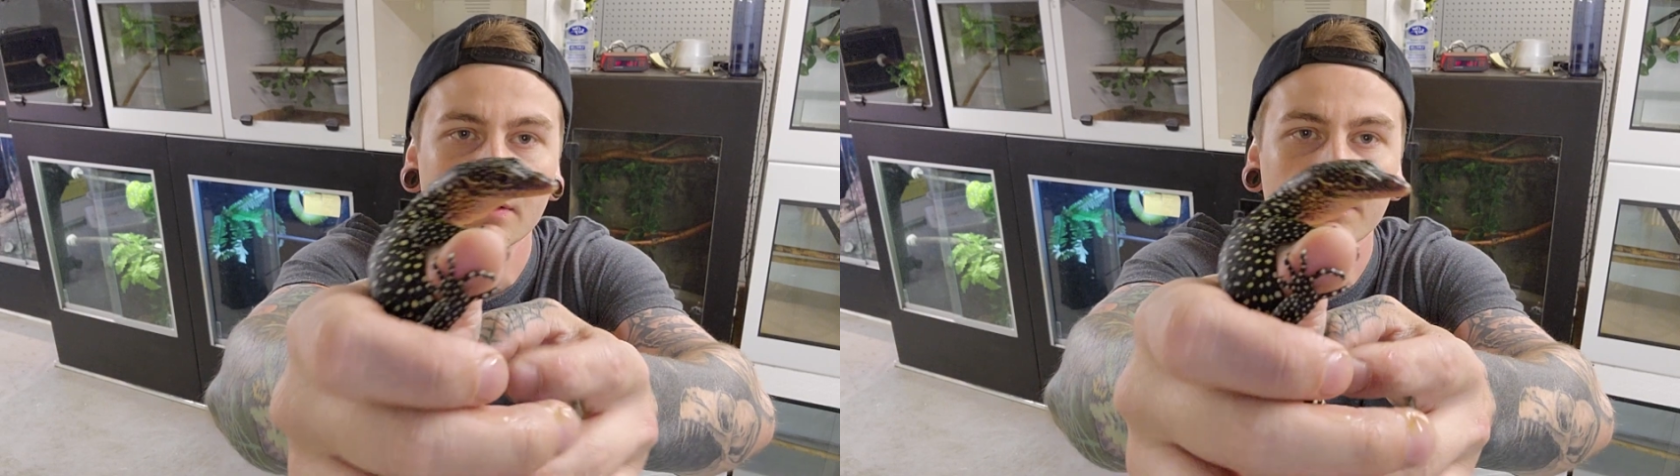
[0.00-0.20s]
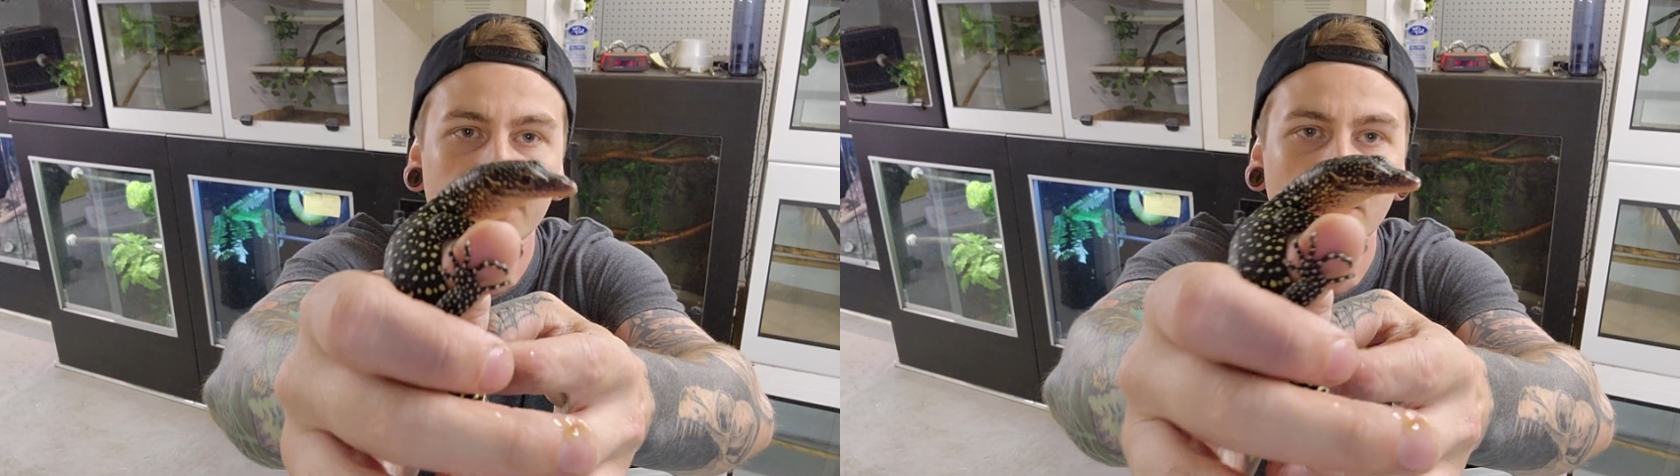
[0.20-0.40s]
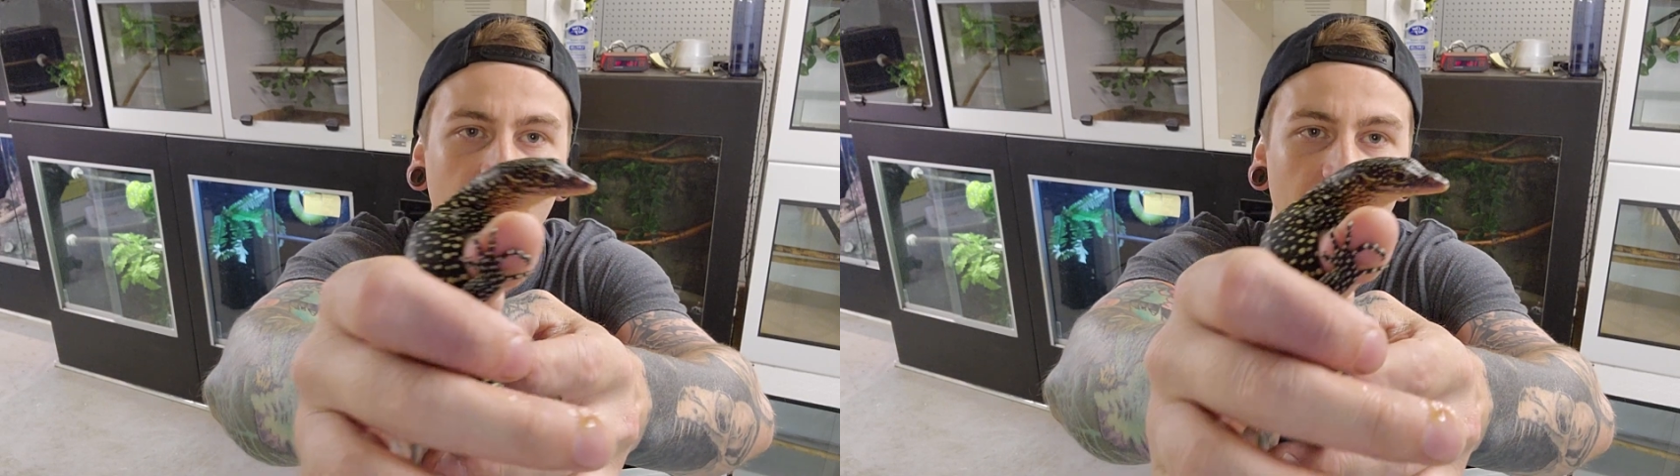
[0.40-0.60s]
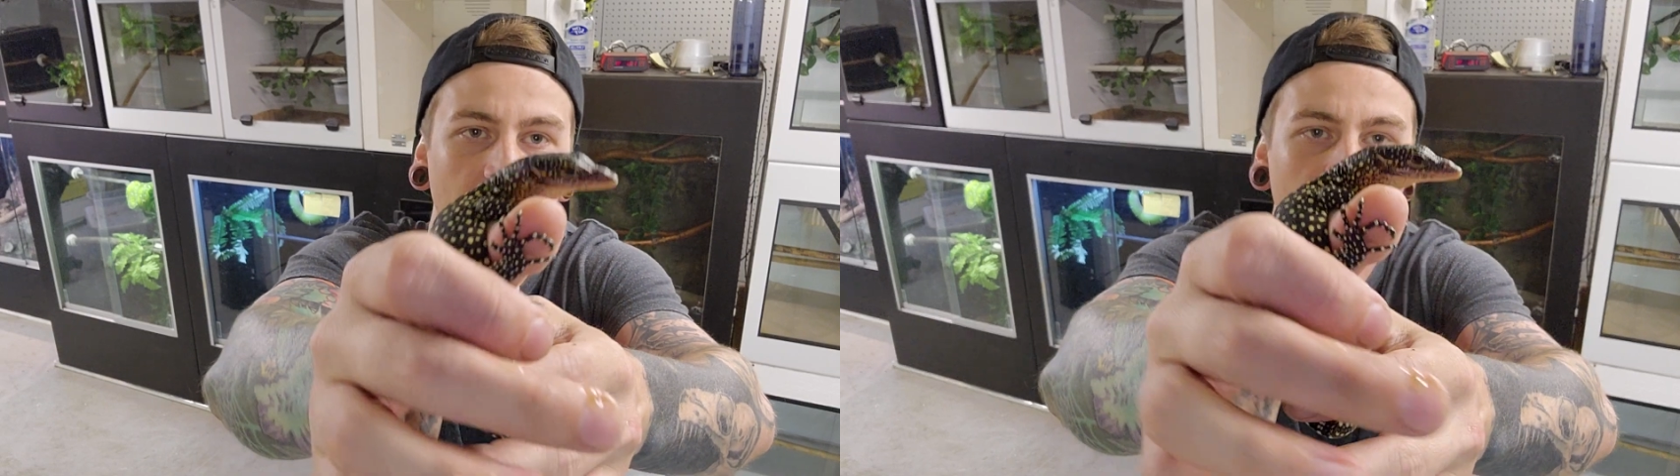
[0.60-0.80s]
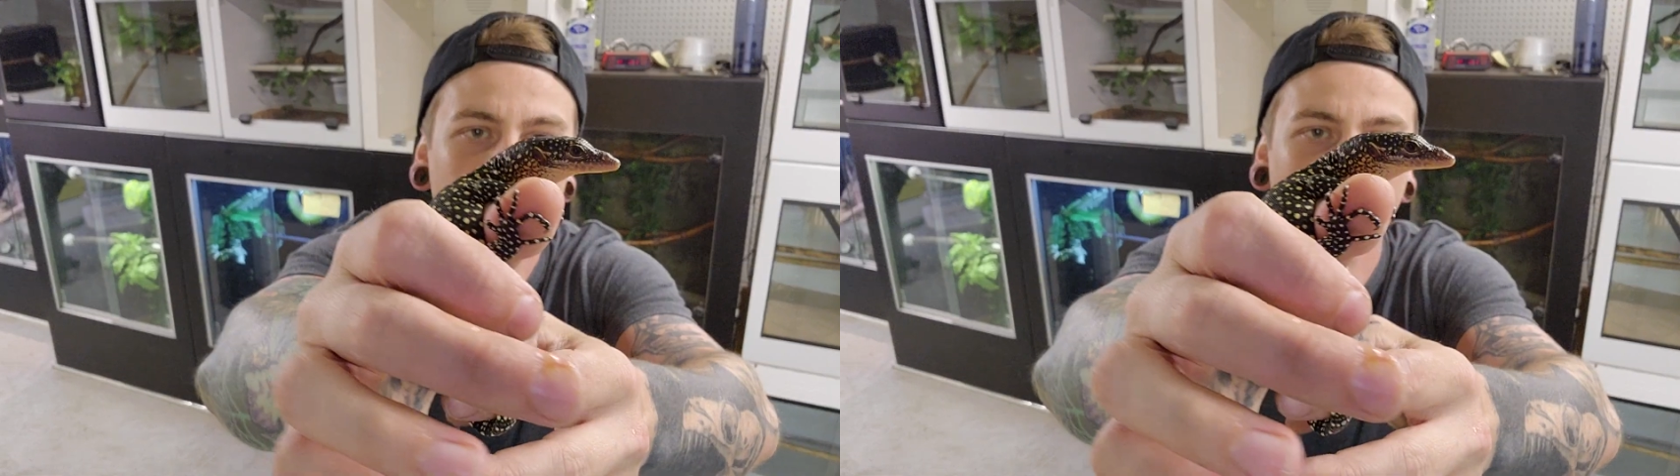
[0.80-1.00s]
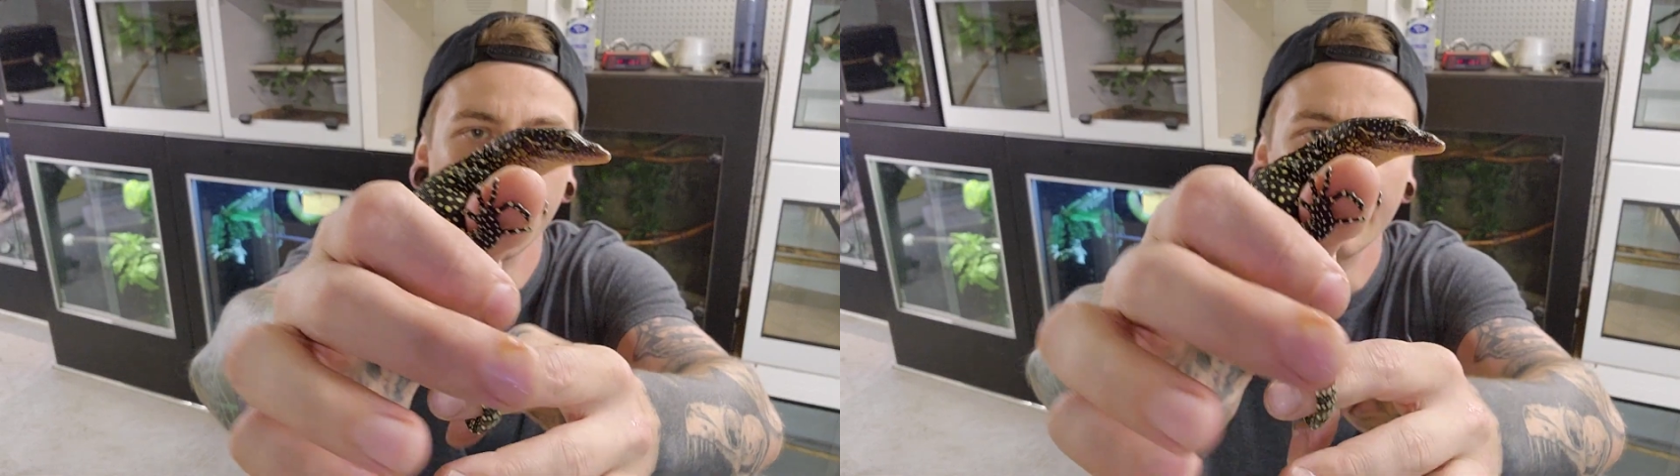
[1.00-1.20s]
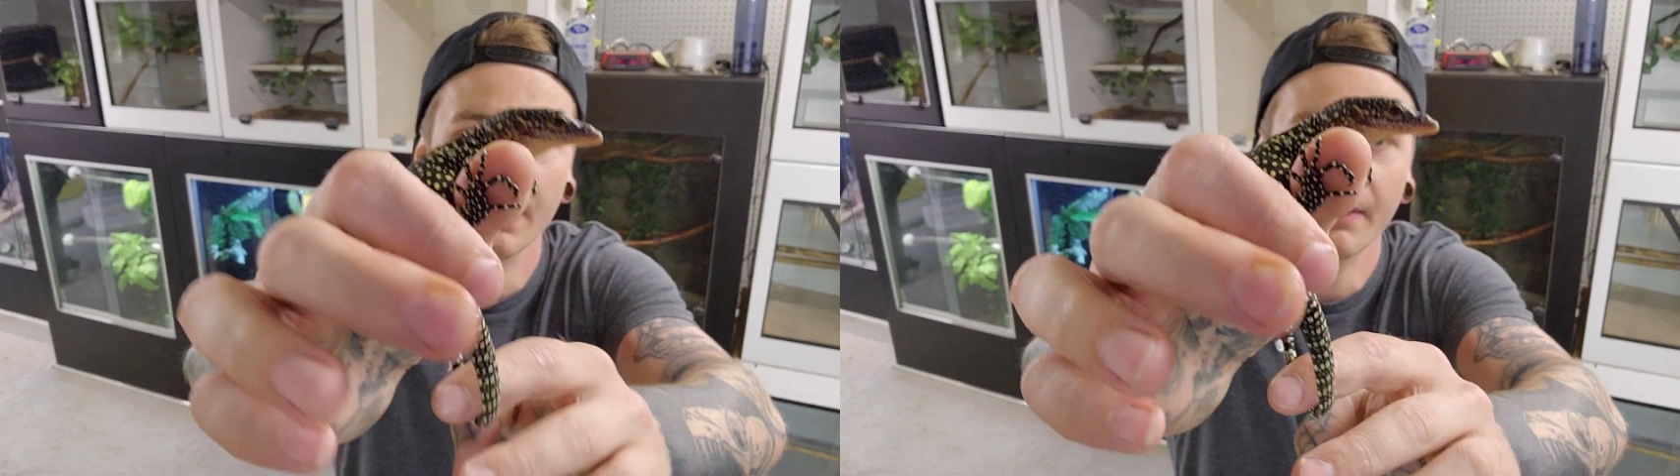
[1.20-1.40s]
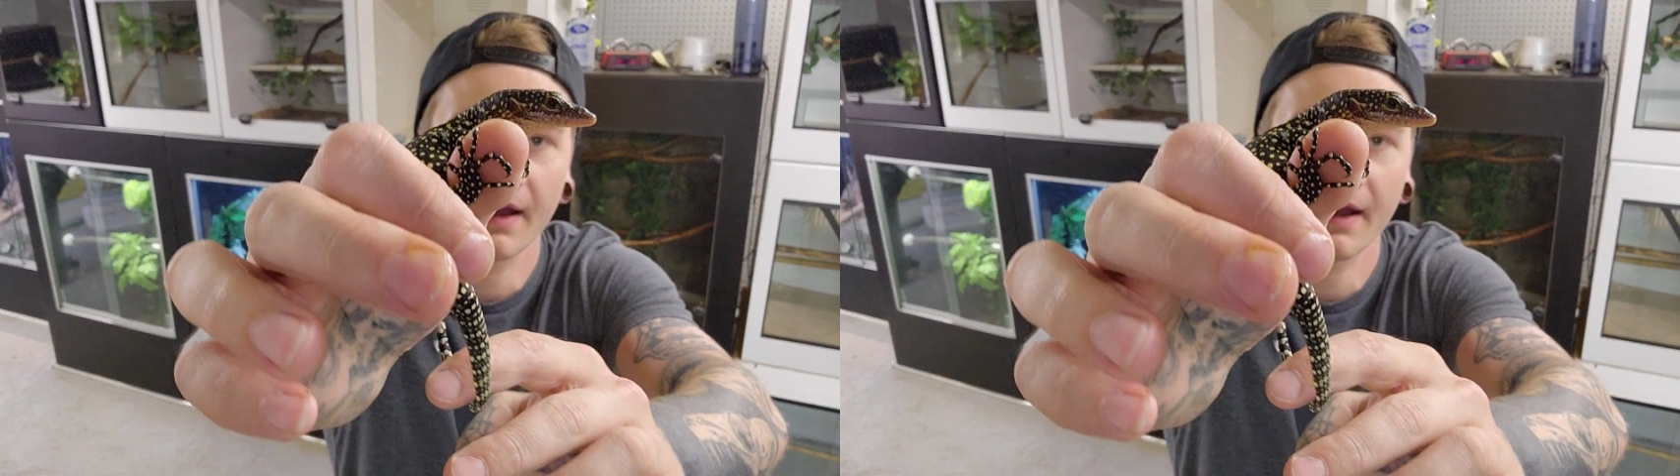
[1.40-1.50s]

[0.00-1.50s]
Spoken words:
full grown, they end up